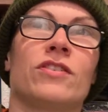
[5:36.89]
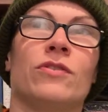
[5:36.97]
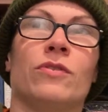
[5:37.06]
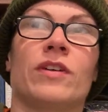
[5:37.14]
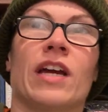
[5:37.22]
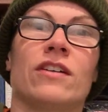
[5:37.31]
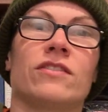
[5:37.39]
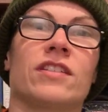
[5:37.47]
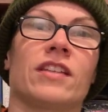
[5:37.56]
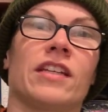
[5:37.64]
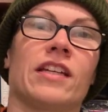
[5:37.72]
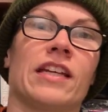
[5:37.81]
to
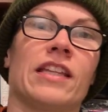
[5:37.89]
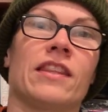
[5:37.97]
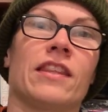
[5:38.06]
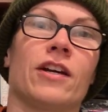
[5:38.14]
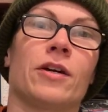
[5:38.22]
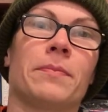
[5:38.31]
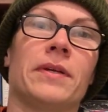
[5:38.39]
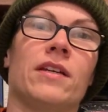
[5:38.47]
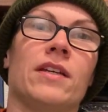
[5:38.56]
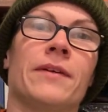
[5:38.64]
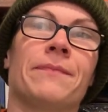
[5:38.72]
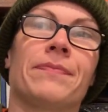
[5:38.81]
counseling and
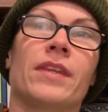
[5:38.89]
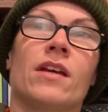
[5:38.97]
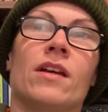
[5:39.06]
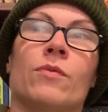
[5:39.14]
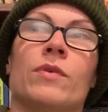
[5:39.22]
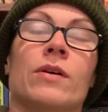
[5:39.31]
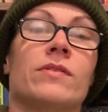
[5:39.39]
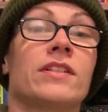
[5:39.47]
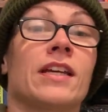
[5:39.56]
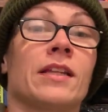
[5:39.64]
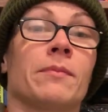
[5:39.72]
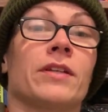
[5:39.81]
therapy when I was in
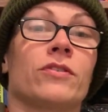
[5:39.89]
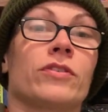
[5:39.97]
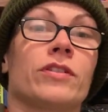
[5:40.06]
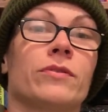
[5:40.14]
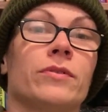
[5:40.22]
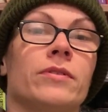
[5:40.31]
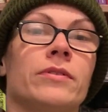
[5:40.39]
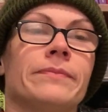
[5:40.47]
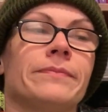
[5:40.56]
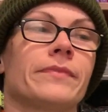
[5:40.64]
elementary school.